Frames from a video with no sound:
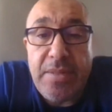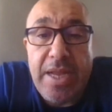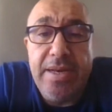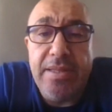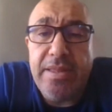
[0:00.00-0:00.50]

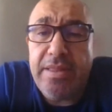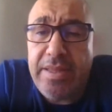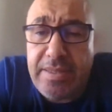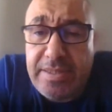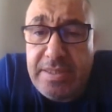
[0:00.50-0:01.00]
and other
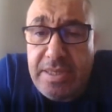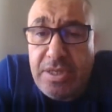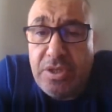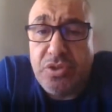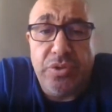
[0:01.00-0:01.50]
things.
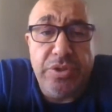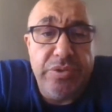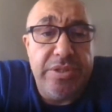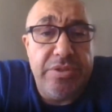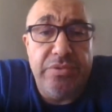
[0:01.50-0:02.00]
So you
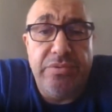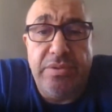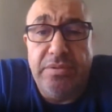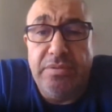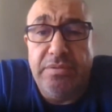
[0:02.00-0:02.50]
need
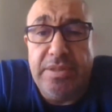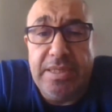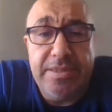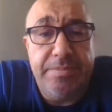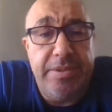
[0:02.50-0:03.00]
to
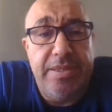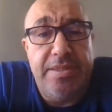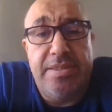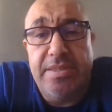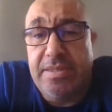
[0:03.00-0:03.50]
rent the
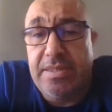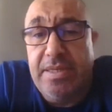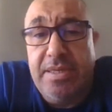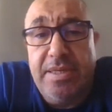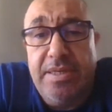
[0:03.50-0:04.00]
places,
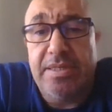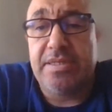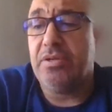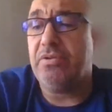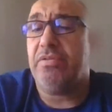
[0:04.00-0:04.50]

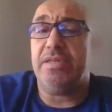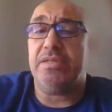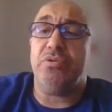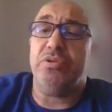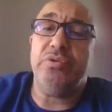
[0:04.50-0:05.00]
this kind of thing.
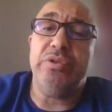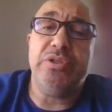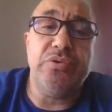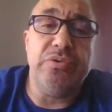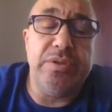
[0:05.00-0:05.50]
So you
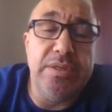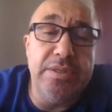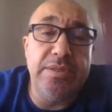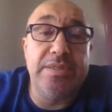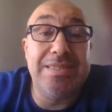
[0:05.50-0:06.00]
need
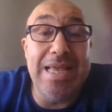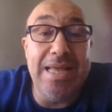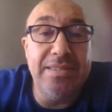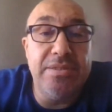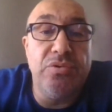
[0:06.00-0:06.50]
to
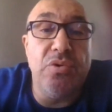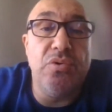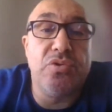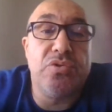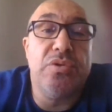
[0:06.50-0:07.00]
stand
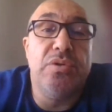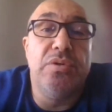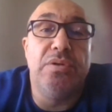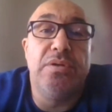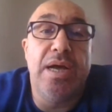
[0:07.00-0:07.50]
those
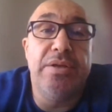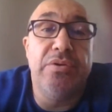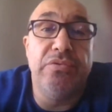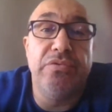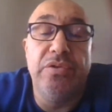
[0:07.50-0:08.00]
kind
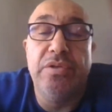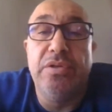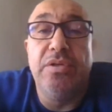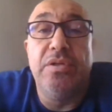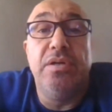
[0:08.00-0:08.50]
of
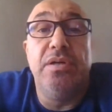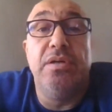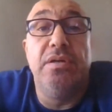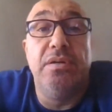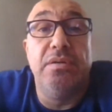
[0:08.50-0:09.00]

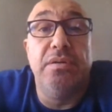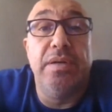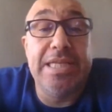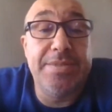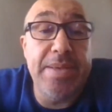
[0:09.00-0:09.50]

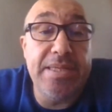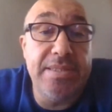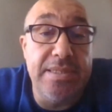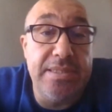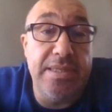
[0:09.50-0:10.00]

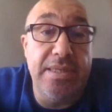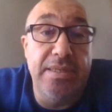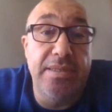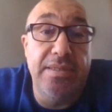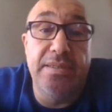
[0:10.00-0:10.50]
expenses,
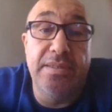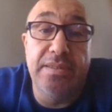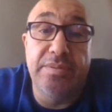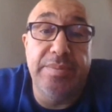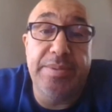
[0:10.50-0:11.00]

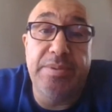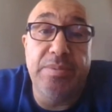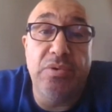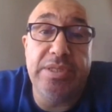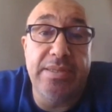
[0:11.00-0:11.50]
maybe
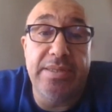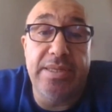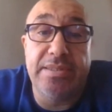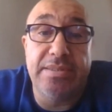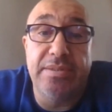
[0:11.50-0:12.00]
more than that,